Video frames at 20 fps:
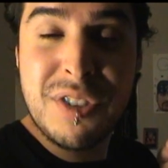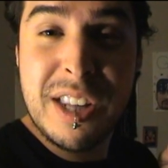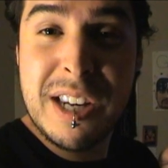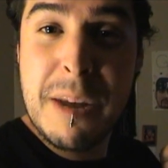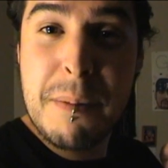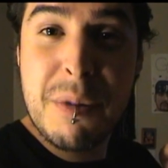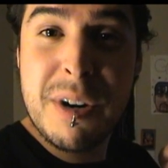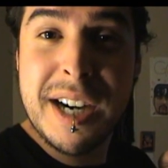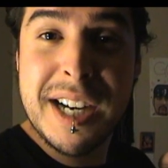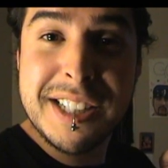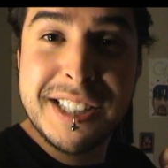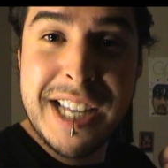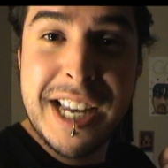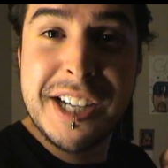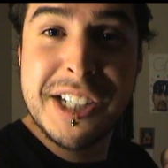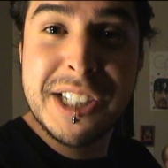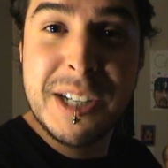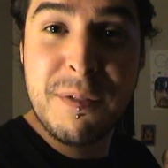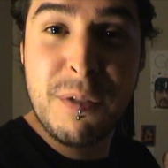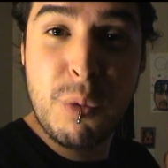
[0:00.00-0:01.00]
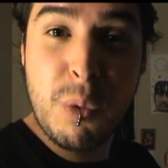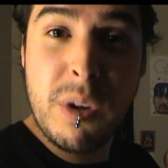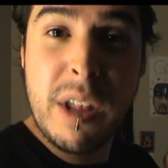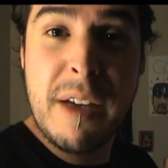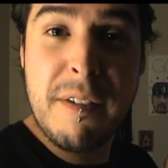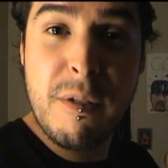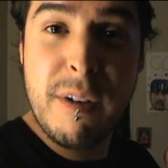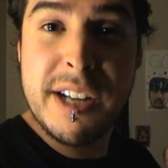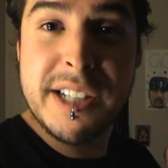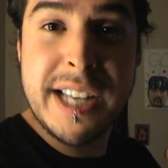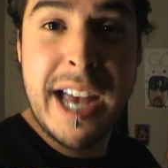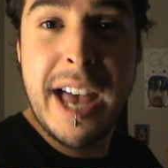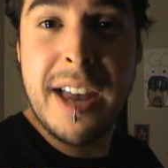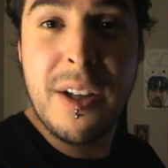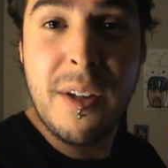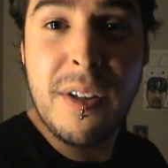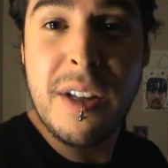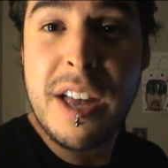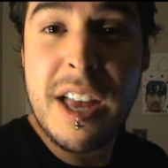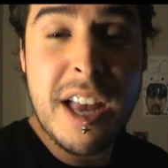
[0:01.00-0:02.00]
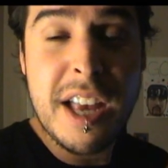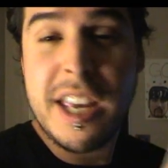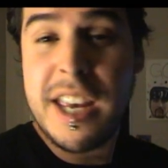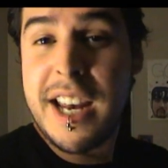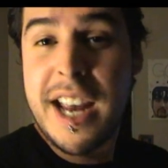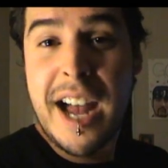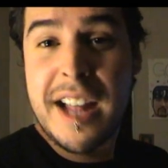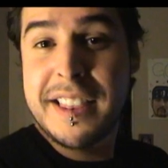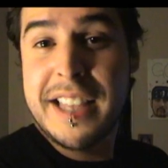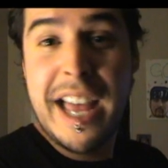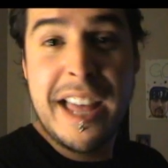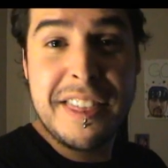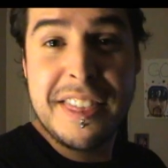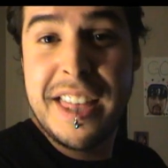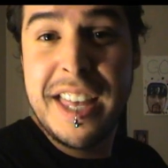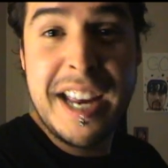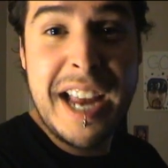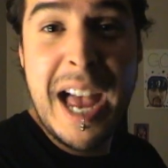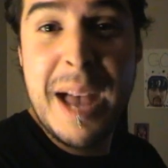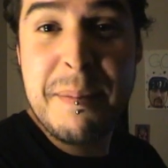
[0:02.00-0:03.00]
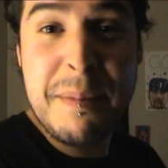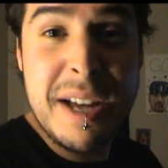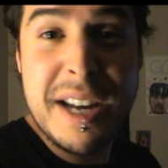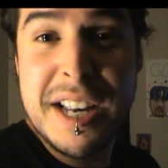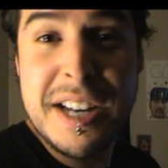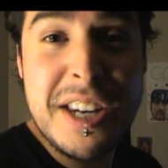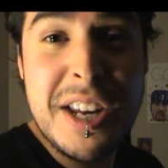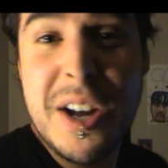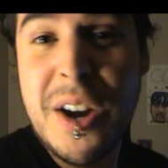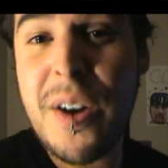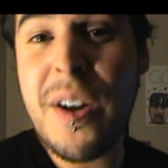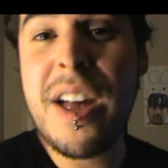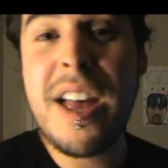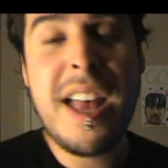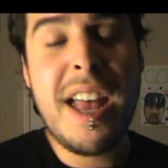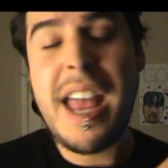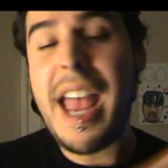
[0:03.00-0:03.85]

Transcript: for the #1 contendership for the World Heavyweight title. You got that thing I'm going to do.